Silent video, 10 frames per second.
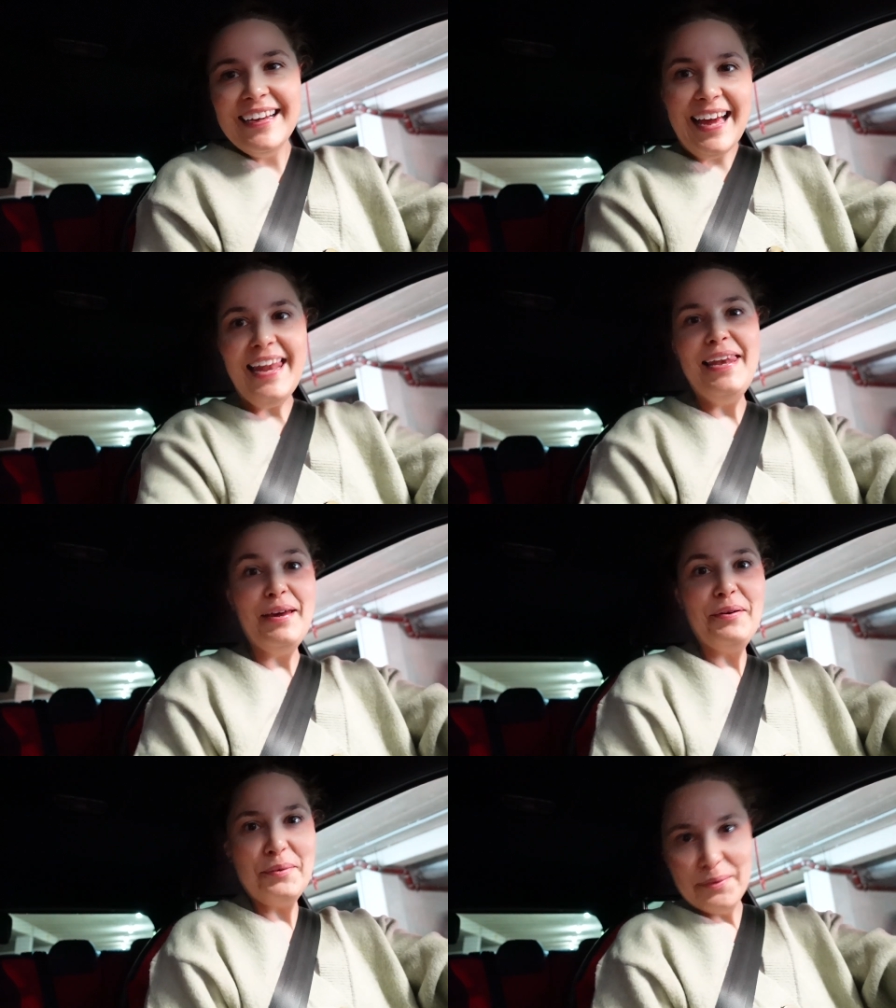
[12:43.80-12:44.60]

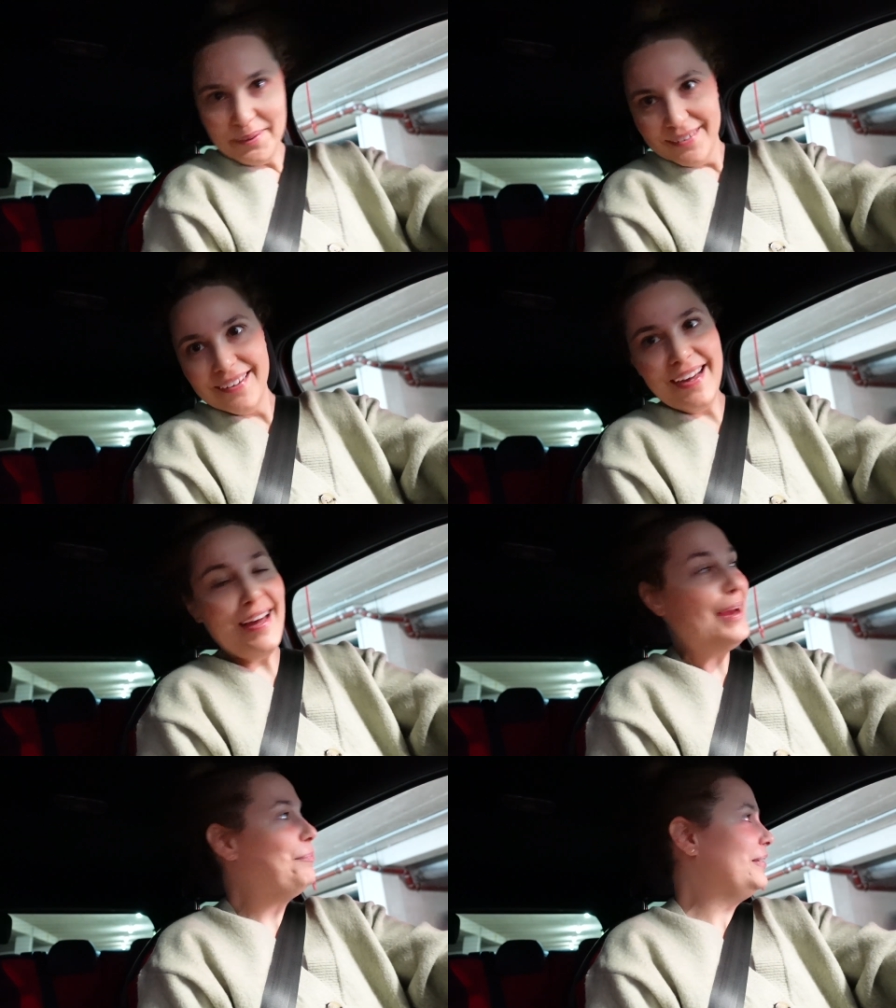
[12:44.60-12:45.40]
Hello! A
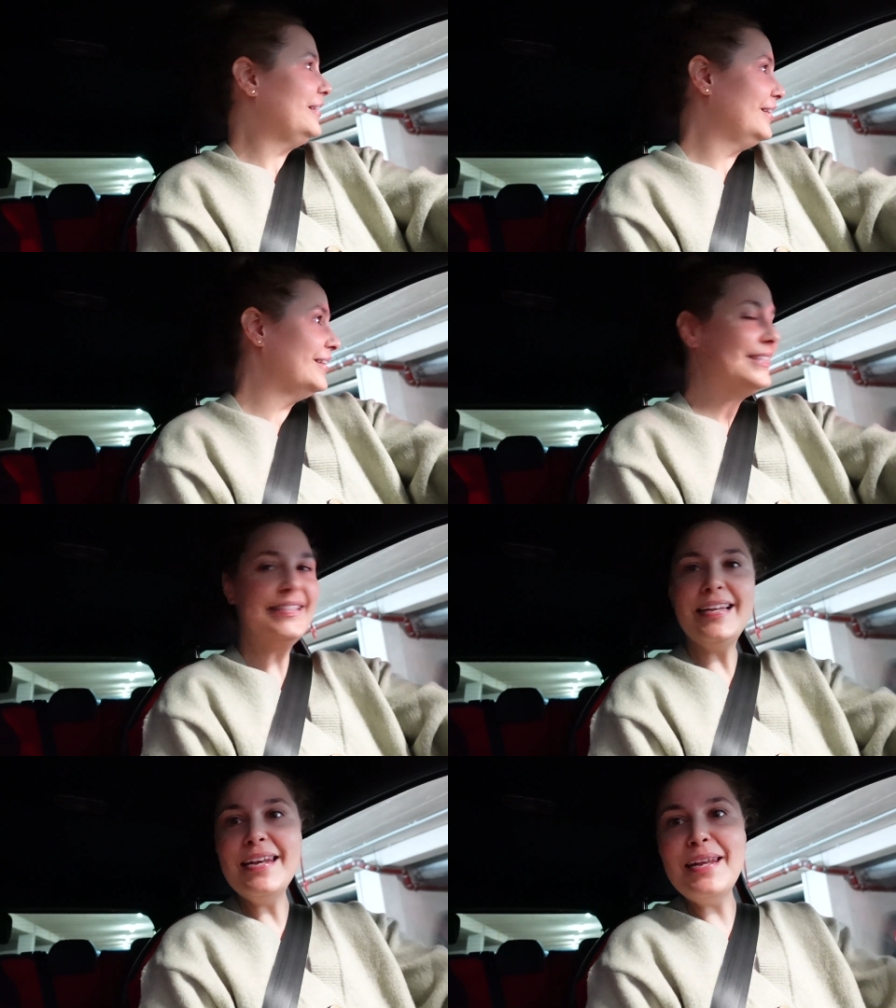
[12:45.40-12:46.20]
happy
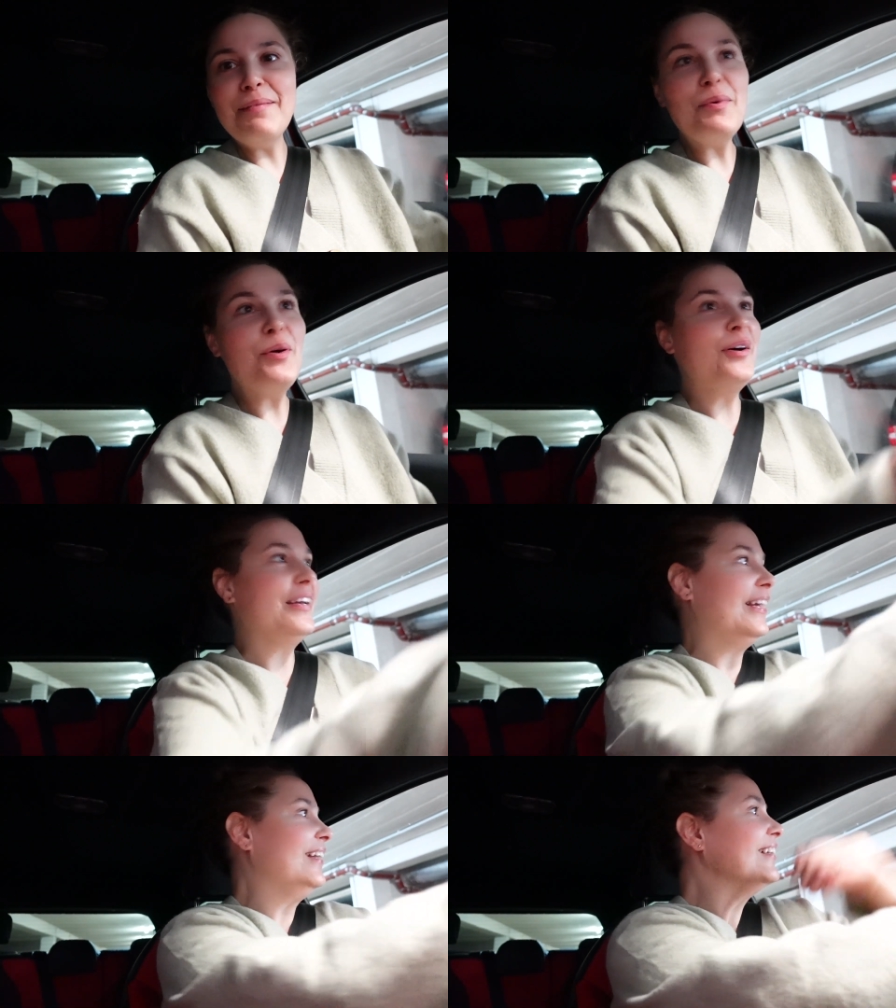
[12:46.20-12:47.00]
Sunday
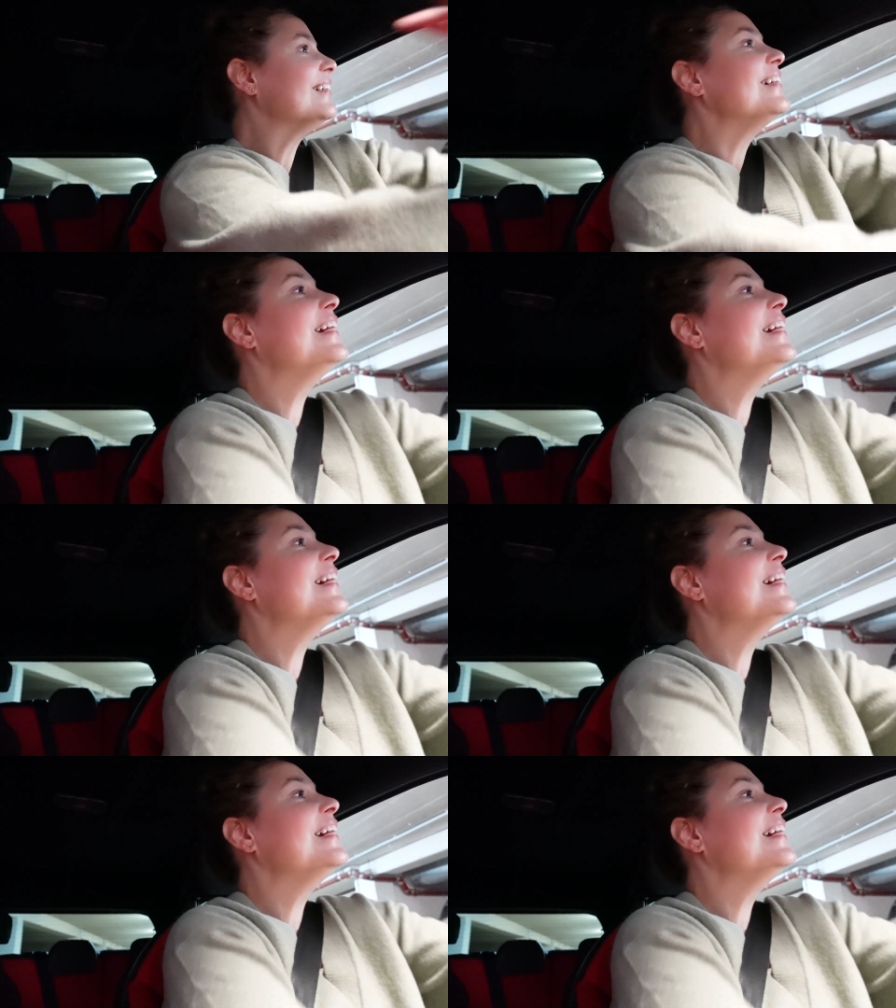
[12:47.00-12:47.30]
morning.